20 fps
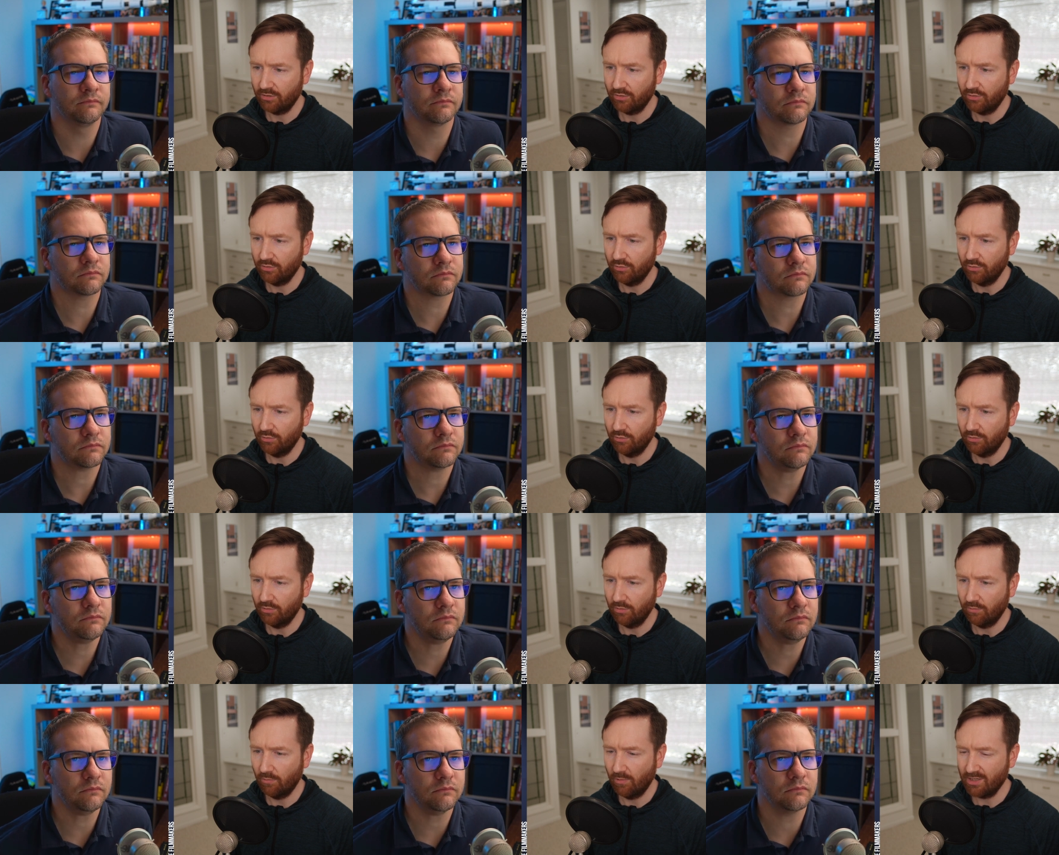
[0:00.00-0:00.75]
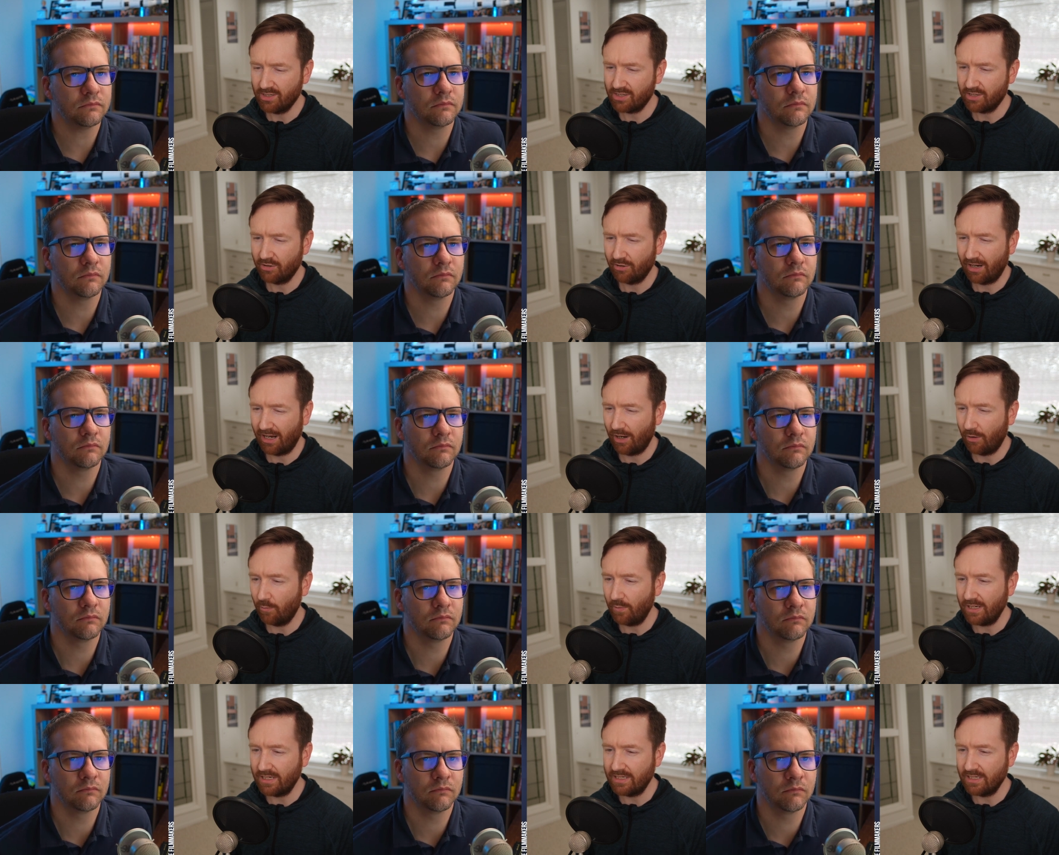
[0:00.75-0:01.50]
Speaker 1: who wants to know
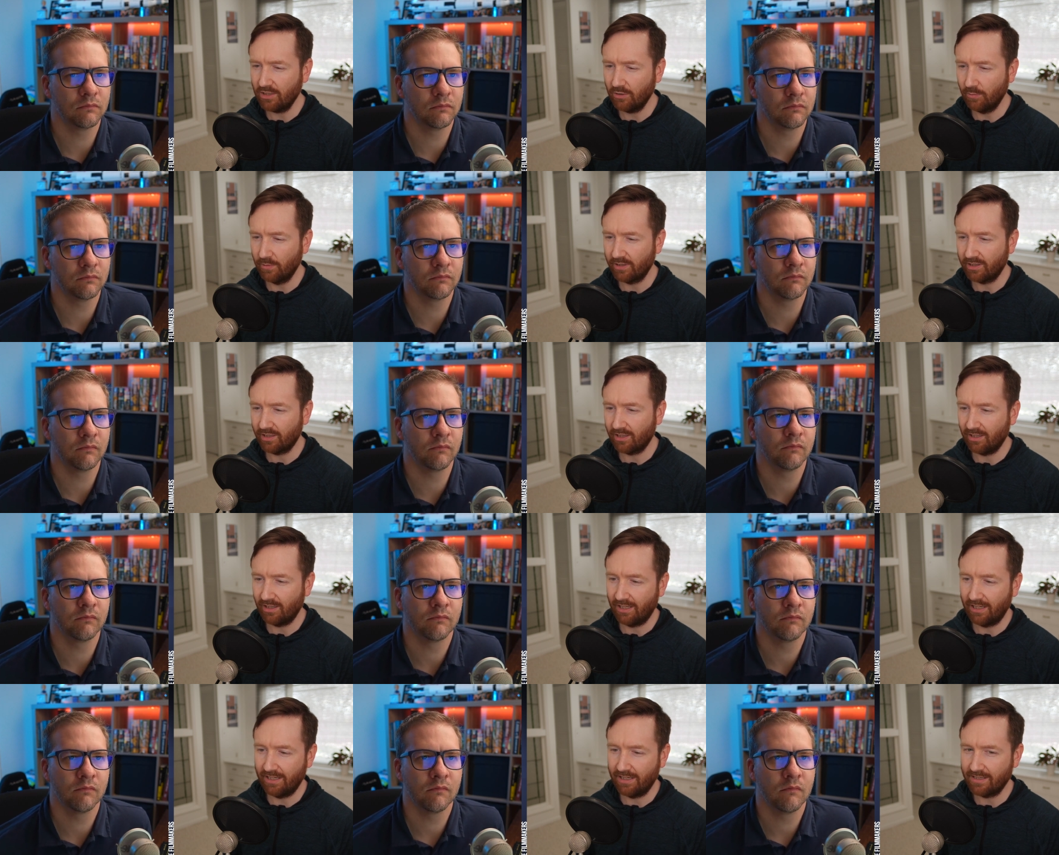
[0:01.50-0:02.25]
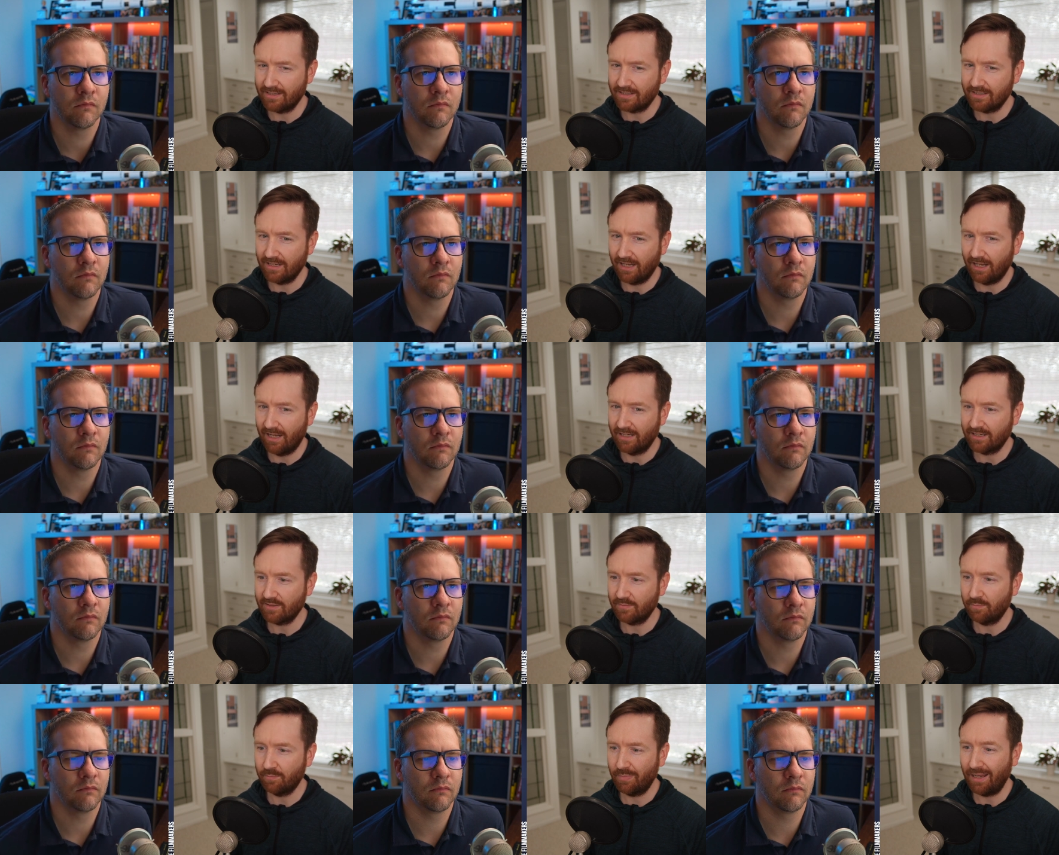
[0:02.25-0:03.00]
how we deal with clients
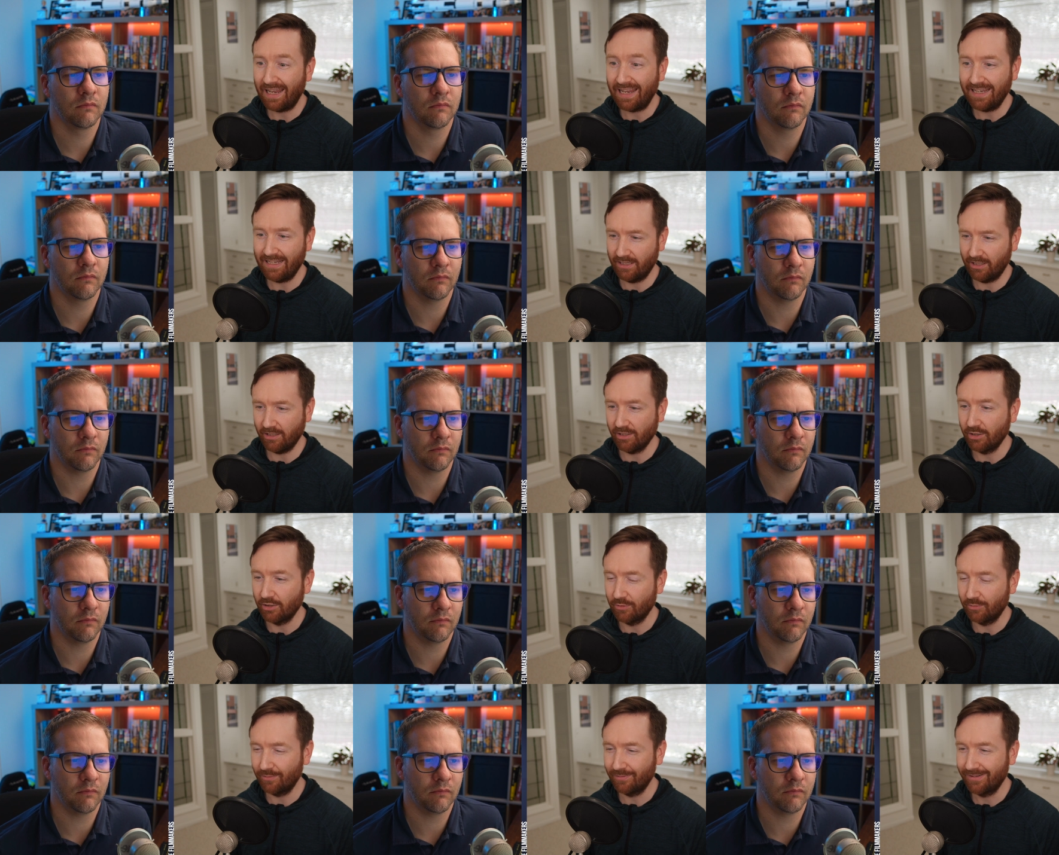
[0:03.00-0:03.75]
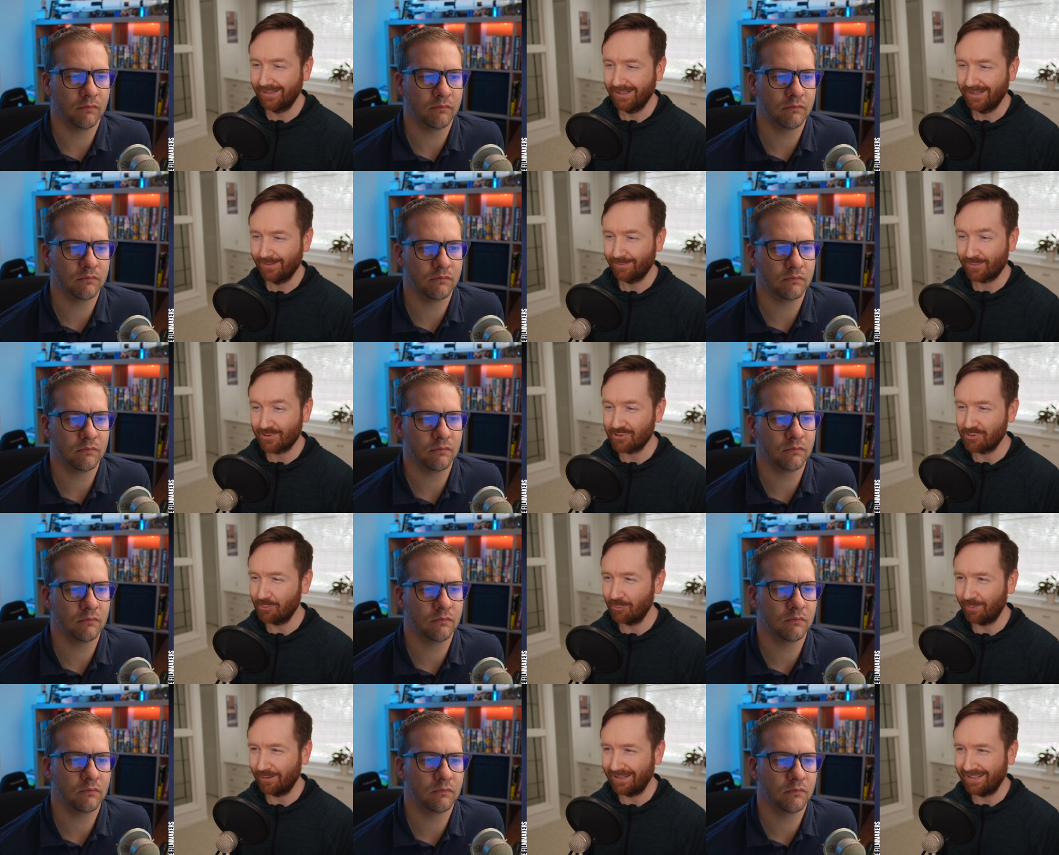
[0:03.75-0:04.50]
not paying you.
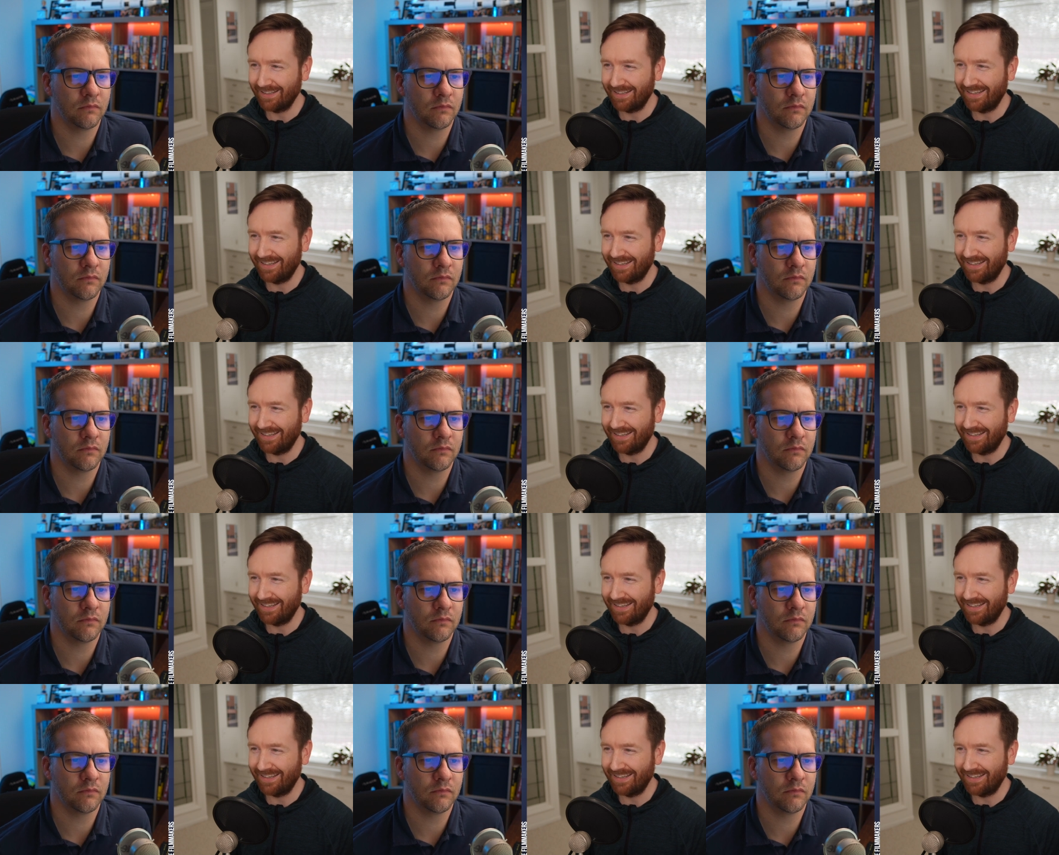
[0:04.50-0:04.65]
Presumably,